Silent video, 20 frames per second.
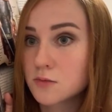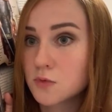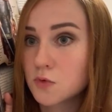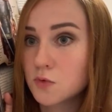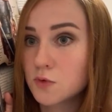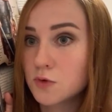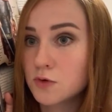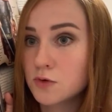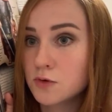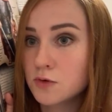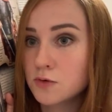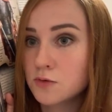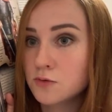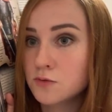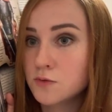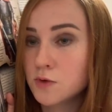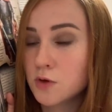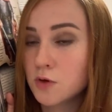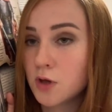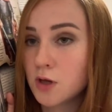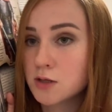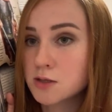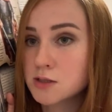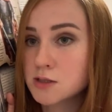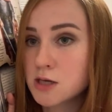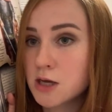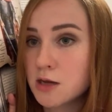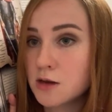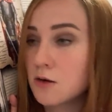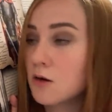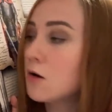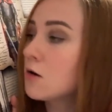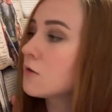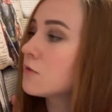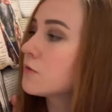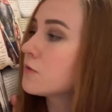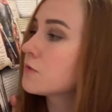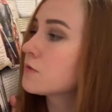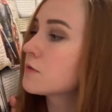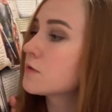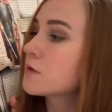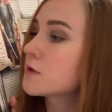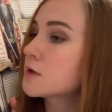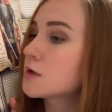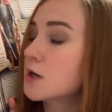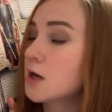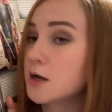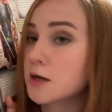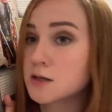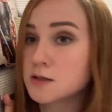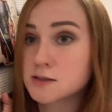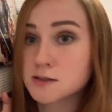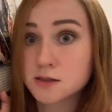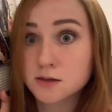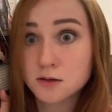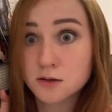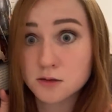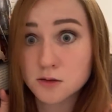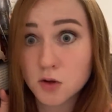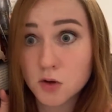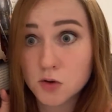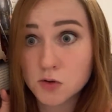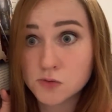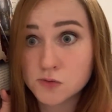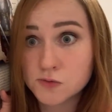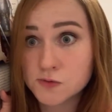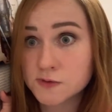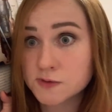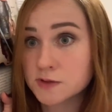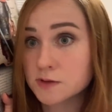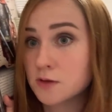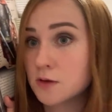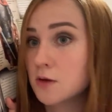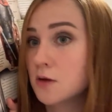You can take off the knight's clothes.